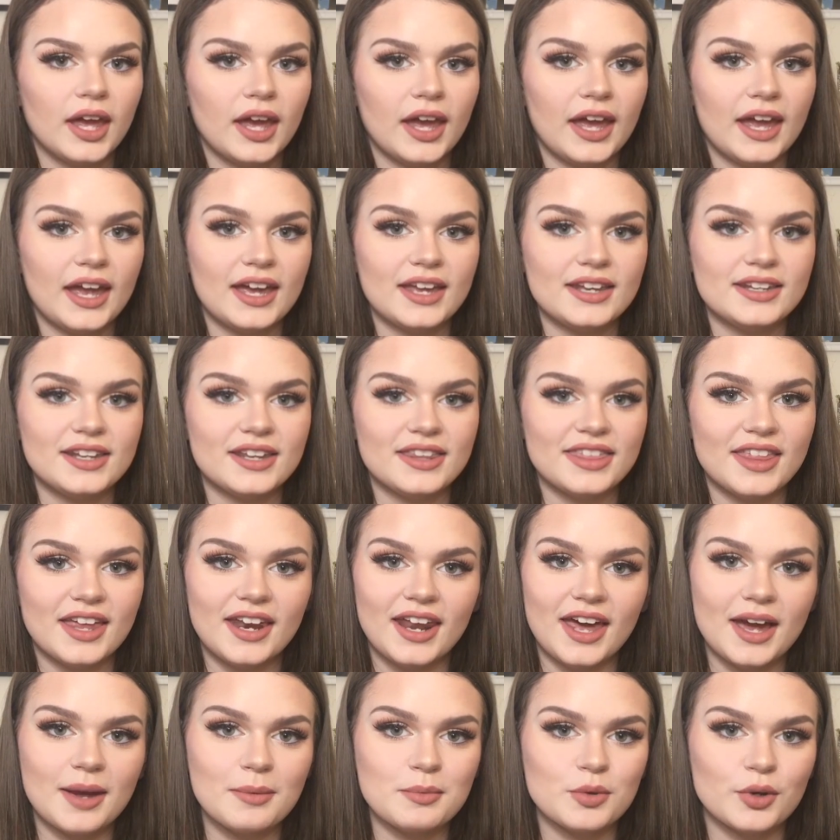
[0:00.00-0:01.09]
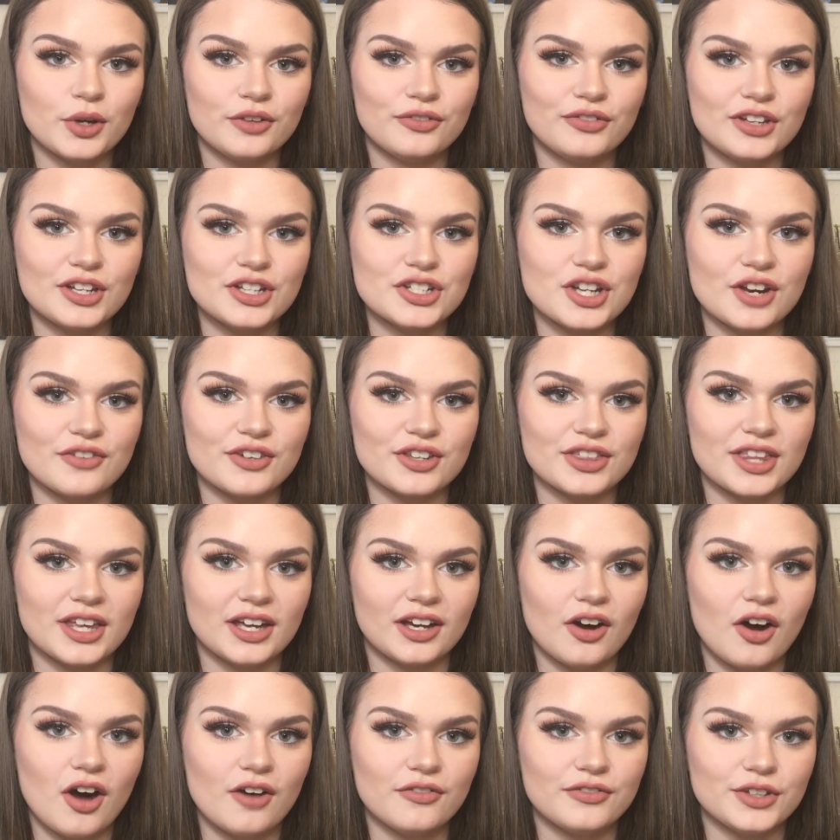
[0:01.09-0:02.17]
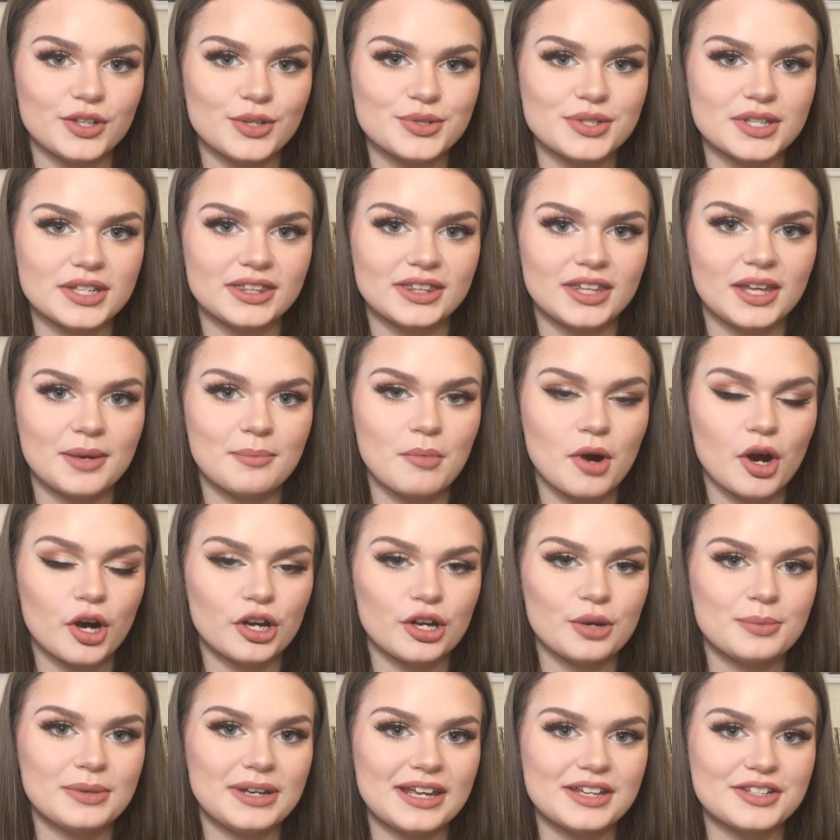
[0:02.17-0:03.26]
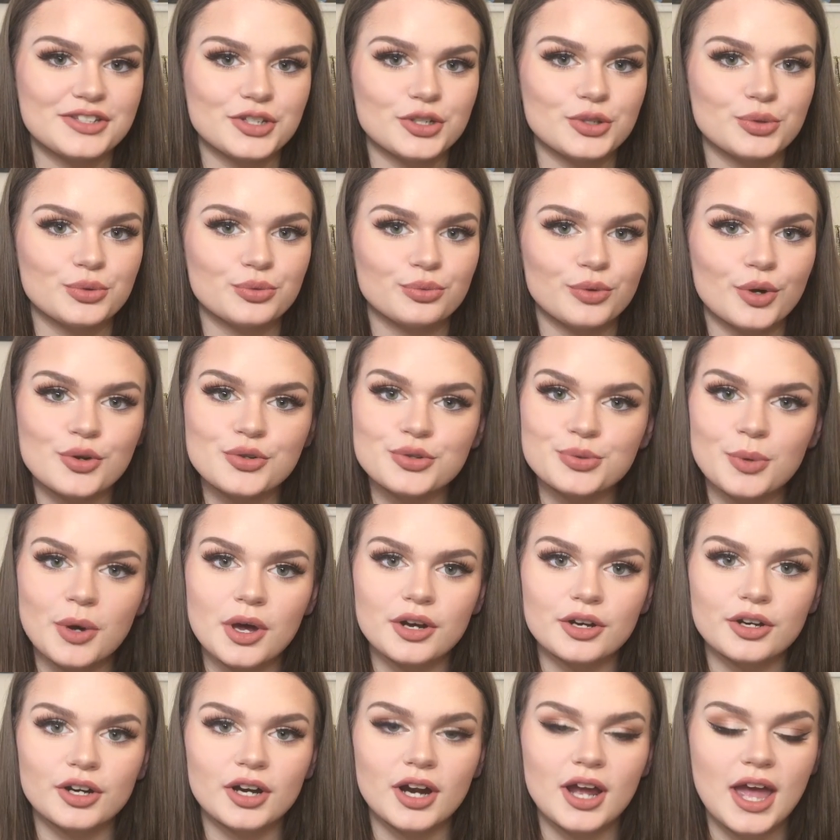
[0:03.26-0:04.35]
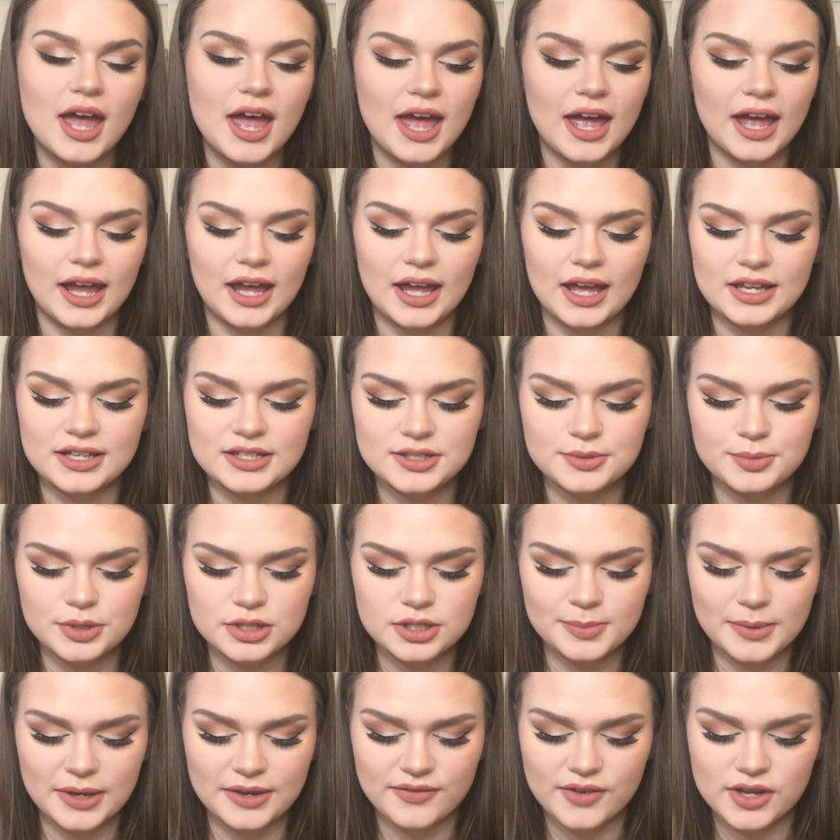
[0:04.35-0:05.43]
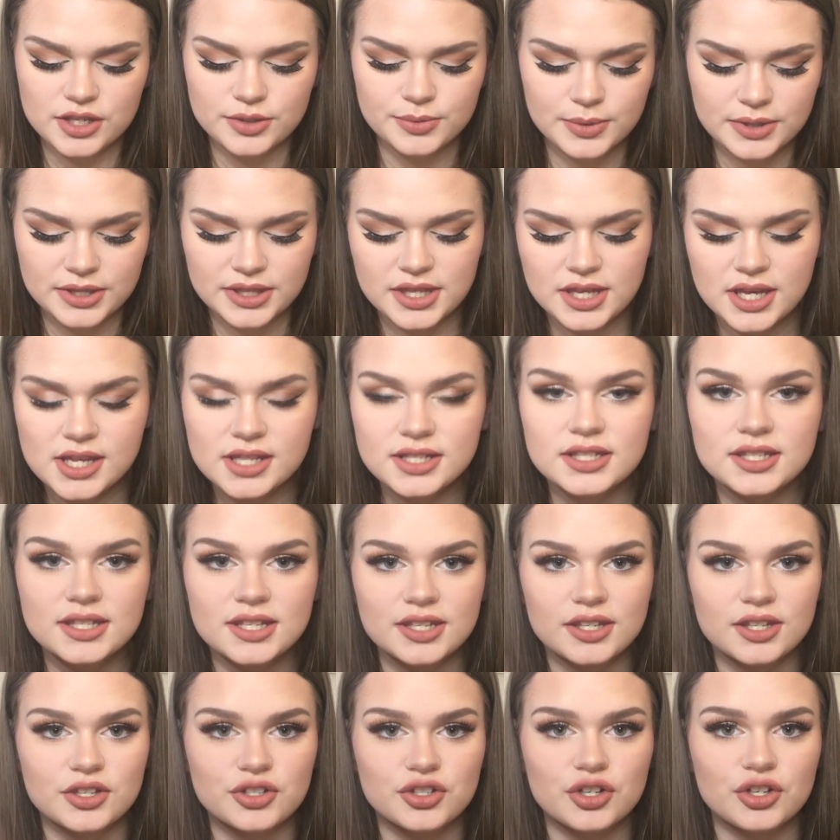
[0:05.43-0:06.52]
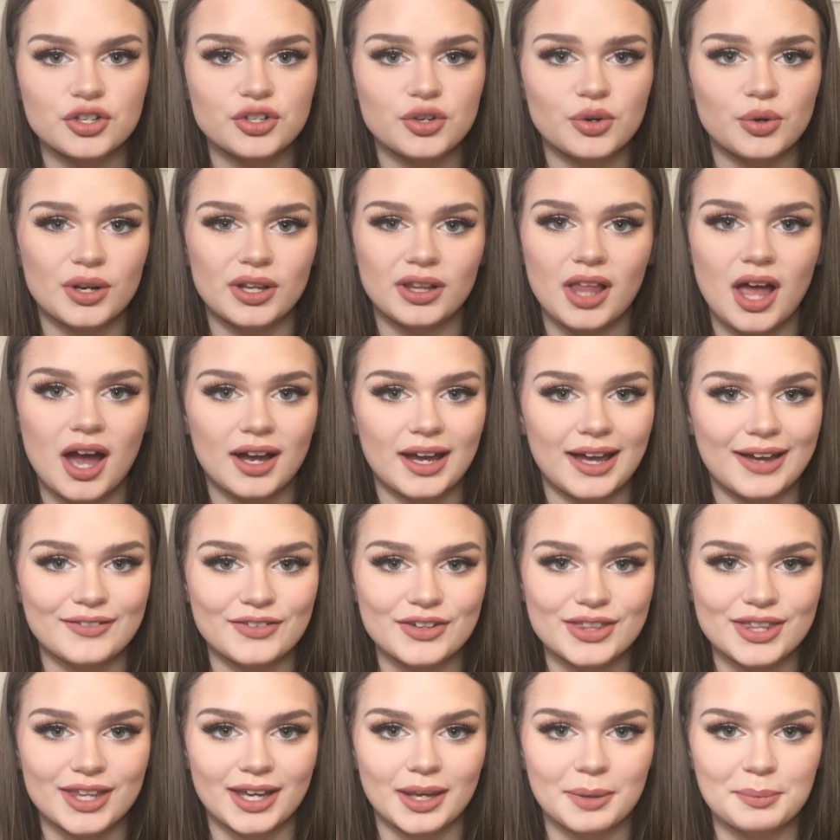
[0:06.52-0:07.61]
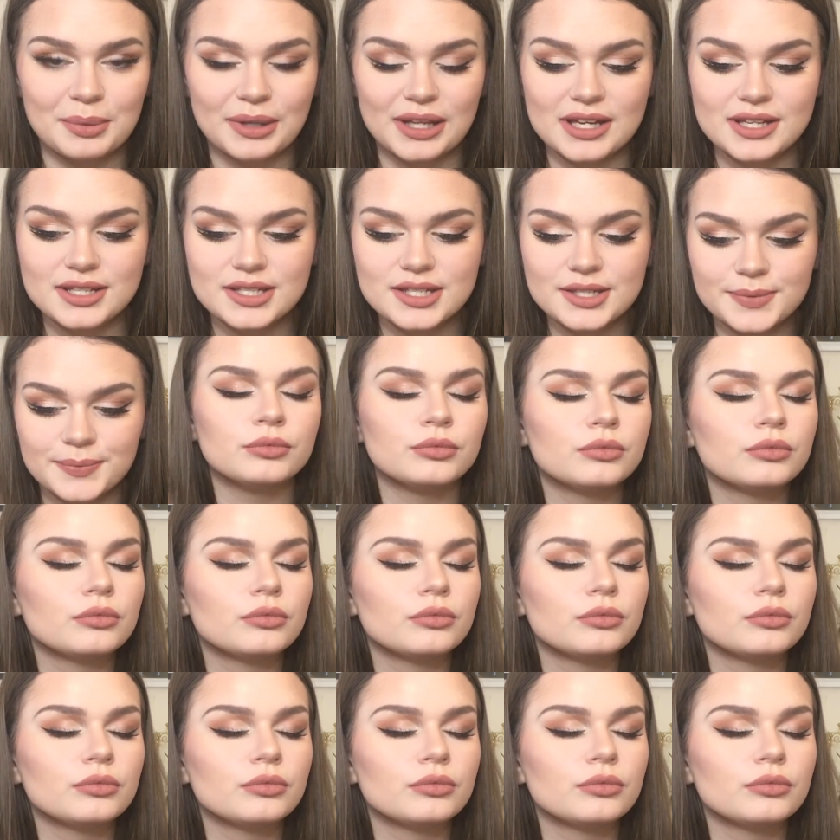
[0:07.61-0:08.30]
And then I'm going to finish everything off using the Badescu rosewater and spritz my face with this. This is just going to lock everything in place.